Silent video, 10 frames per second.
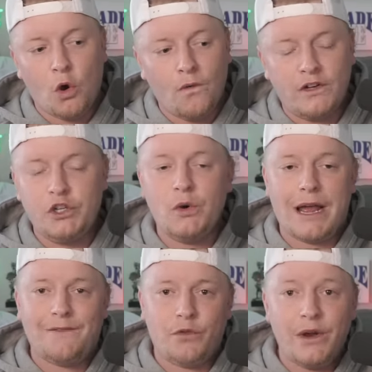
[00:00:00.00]
over two and a
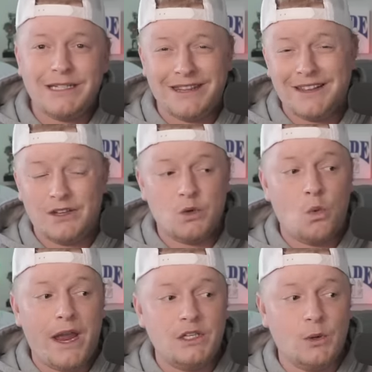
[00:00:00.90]
half threes. I think there's a
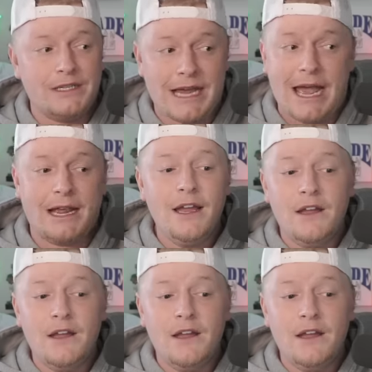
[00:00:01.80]
way to attack